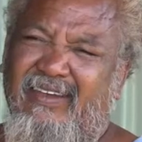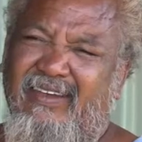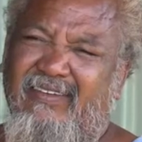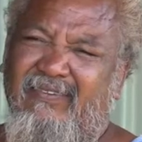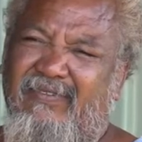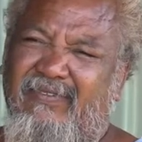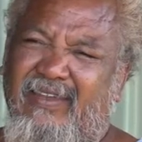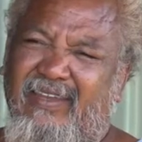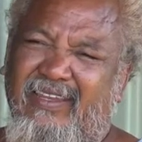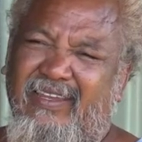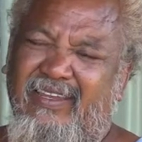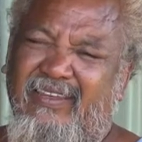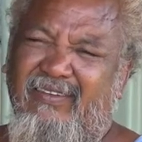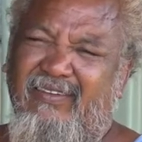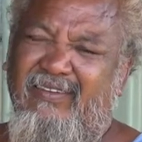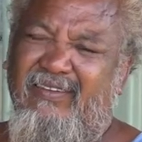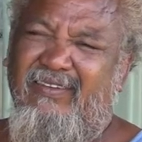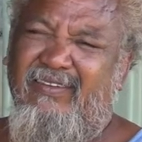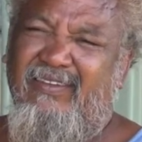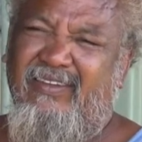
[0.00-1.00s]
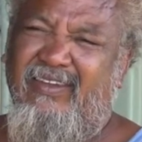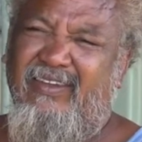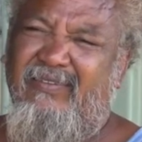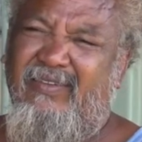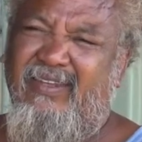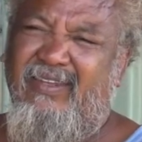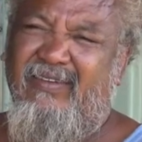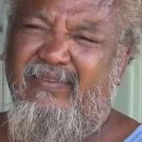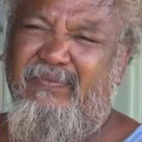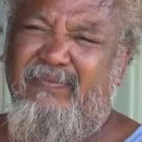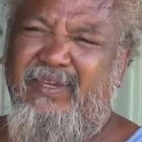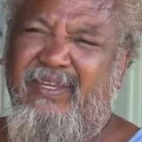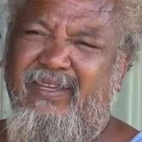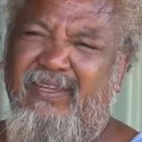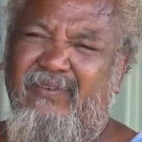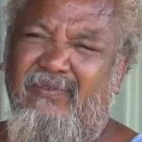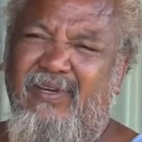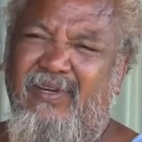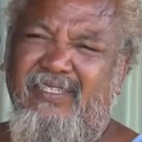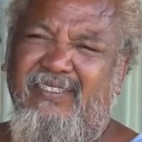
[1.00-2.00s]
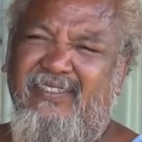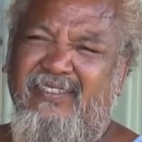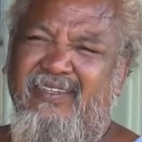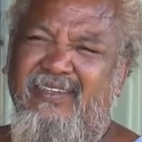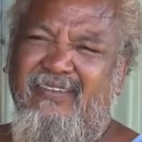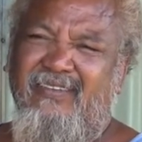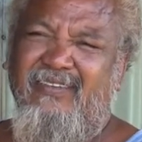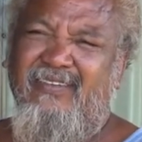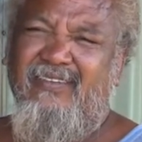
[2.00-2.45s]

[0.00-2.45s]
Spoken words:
I had a friend in Derby there, Freddie Watson.